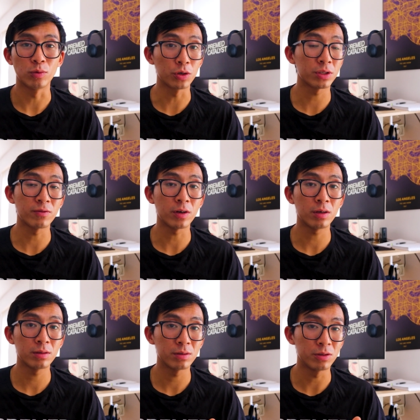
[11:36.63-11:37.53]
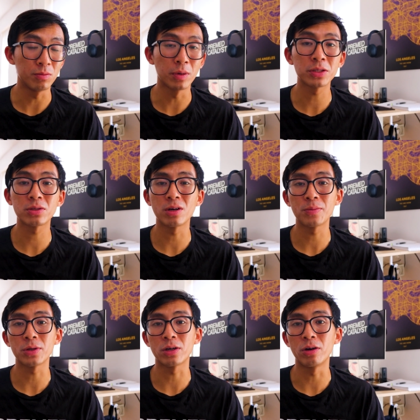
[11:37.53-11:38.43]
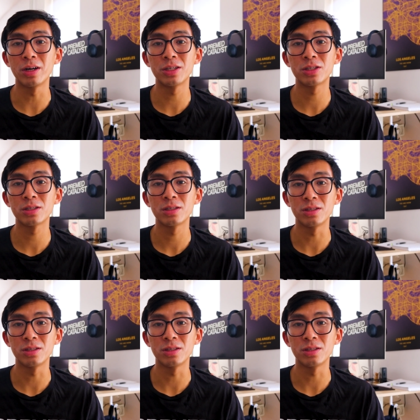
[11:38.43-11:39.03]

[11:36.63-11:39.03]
Worst of all, you muster up the courage,